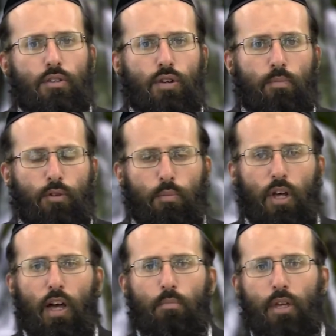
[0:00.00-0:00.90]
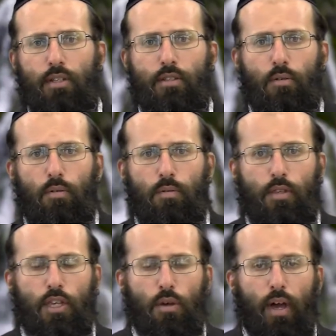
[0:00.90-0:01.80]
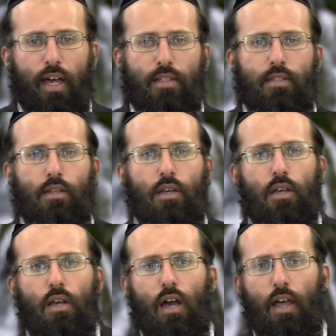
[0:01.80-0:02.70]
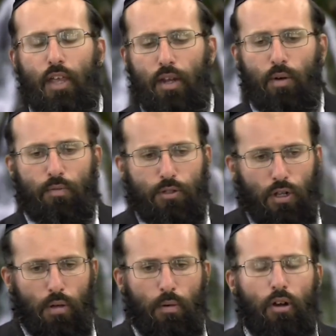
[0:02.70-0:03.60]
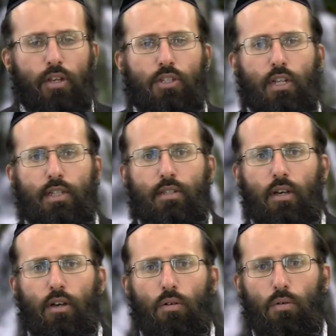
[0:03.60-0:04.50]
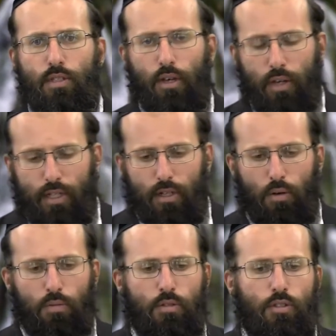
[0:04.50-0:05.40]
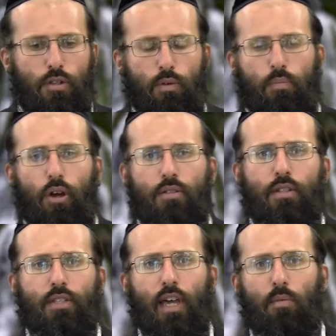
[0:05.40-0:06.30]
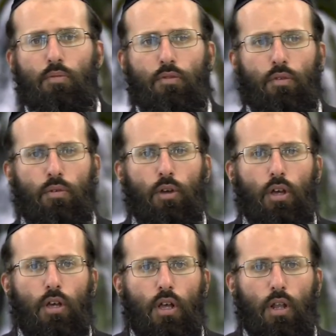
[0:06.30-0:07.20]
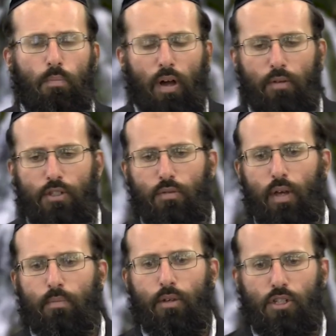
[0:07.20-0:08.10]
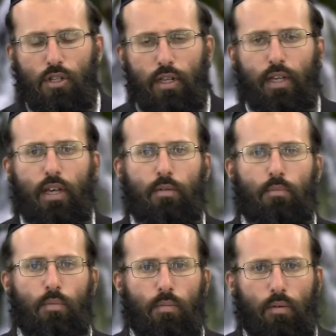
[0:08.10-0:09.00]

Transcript: trip from Colombia to the US, and then Rav Shalom Arush, shlita, also his whole tshuva process came through Lubavitcher Rebbe, Shlichim,